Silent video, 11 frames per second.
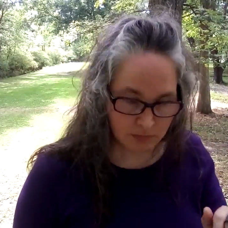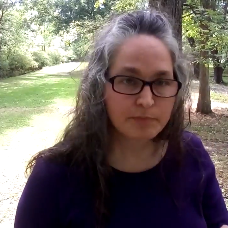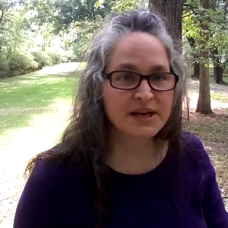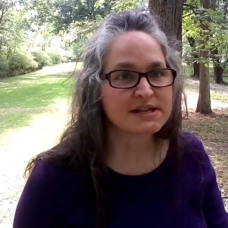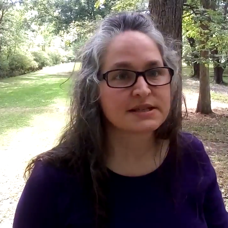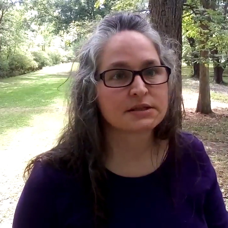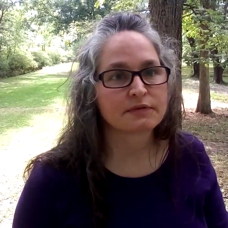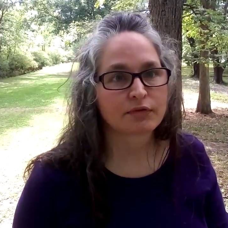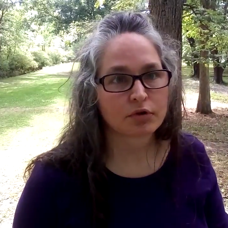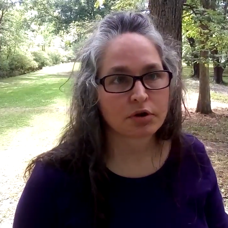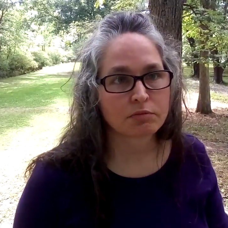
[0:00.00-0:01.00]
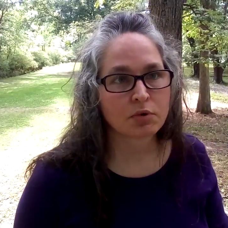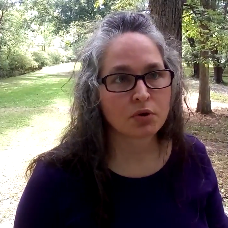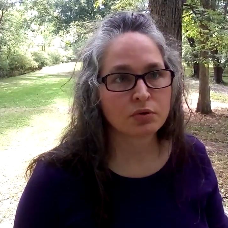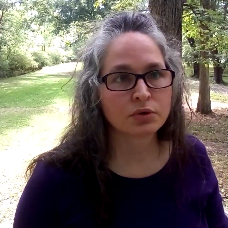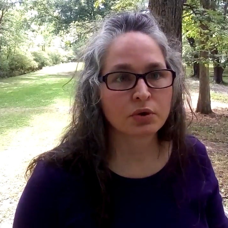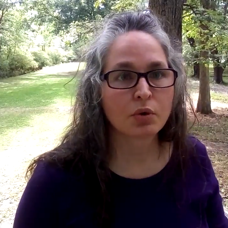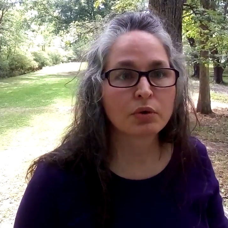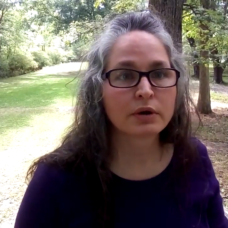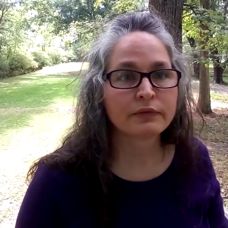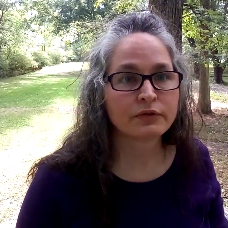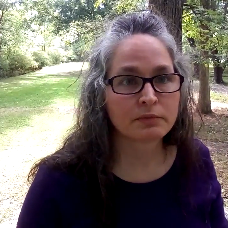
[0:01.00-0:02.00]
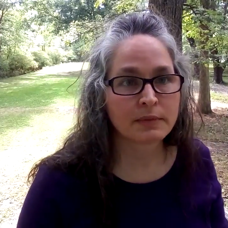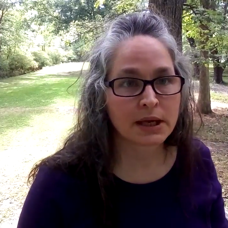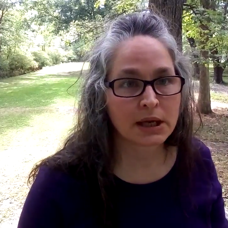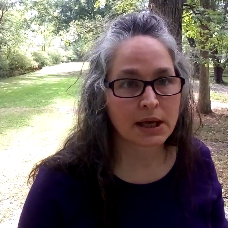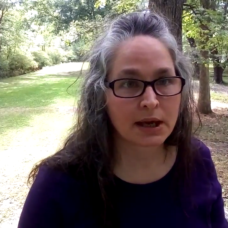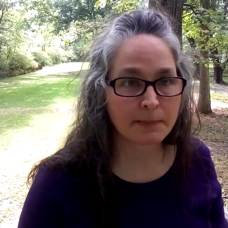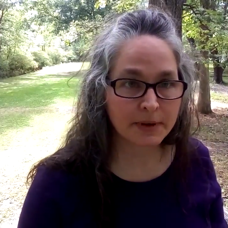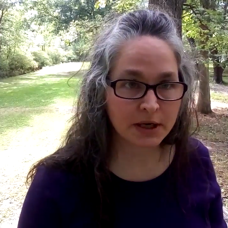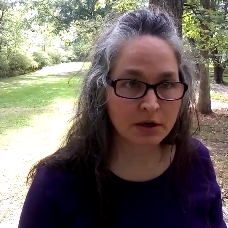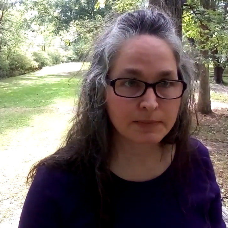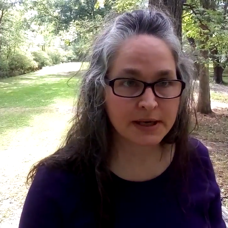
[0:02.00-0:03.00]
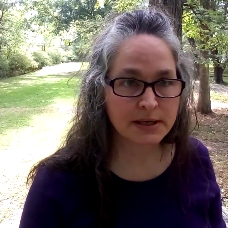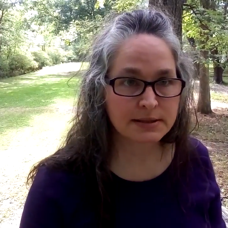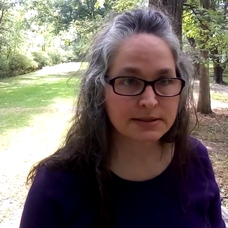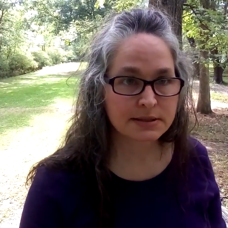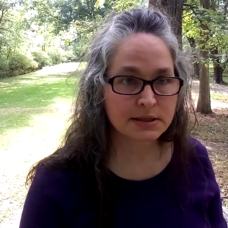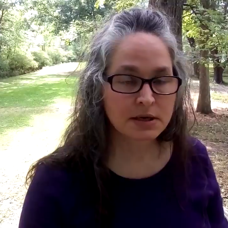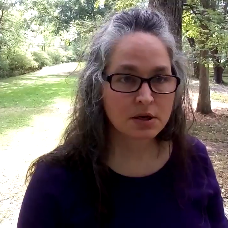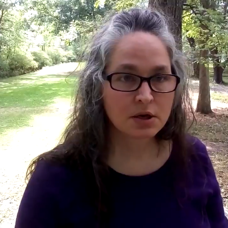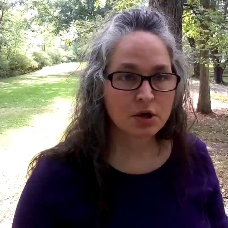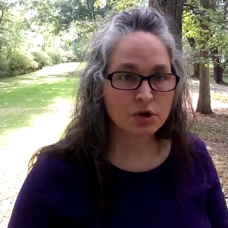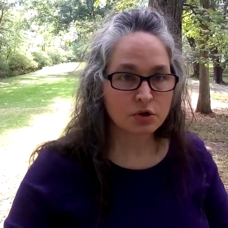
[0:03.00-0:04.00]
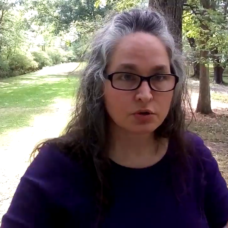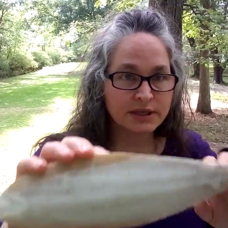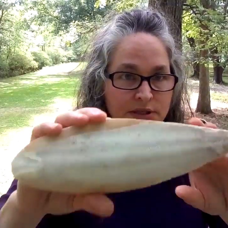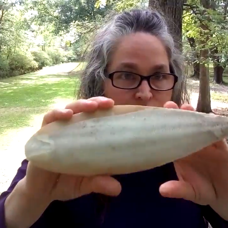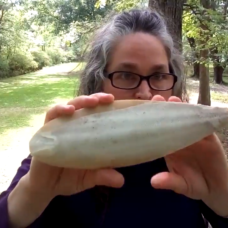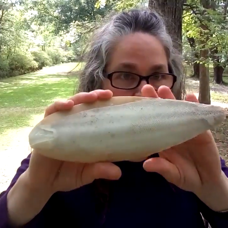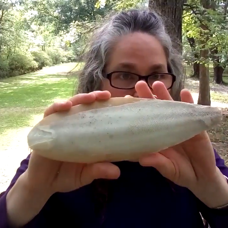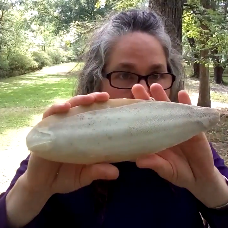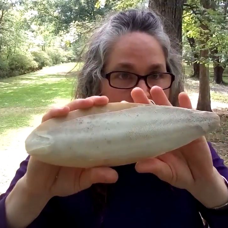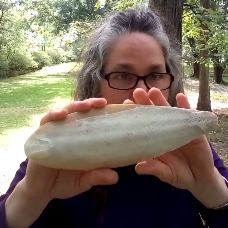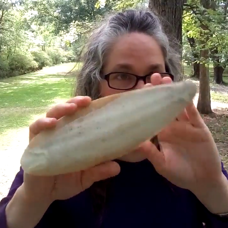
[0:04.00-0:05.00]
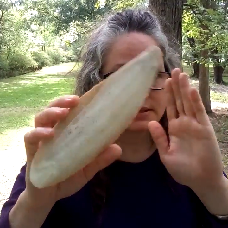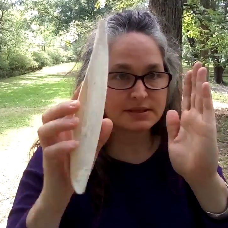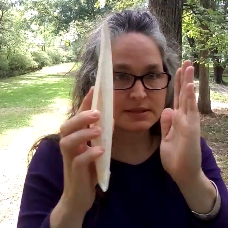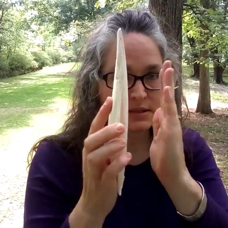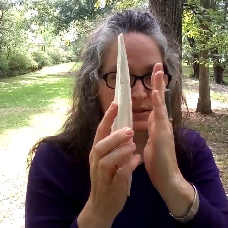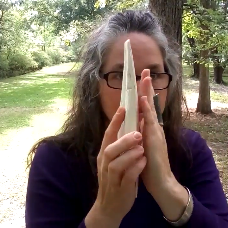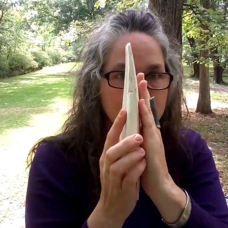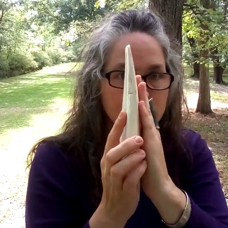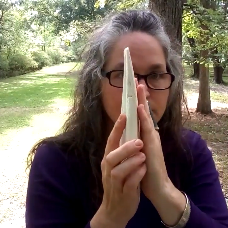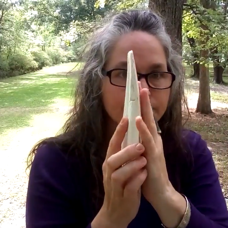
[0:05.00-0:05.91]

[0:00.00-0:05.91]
pieces for your mold. Or if you're making a bigger piece, you'll need 2 pieces